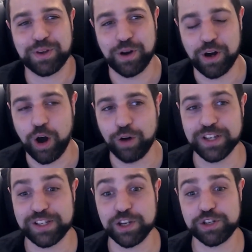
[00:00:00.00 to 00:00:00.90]
of
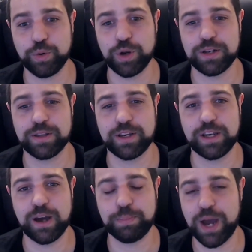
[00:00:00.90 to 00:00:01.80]
this issue in
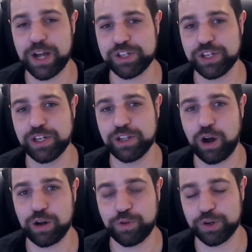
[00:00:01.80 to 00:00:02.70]
the Apache
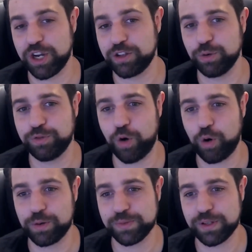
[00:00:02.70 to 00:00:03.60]
Log4j2
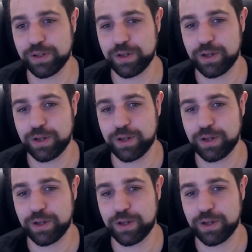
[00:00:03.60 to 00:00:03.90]
forums.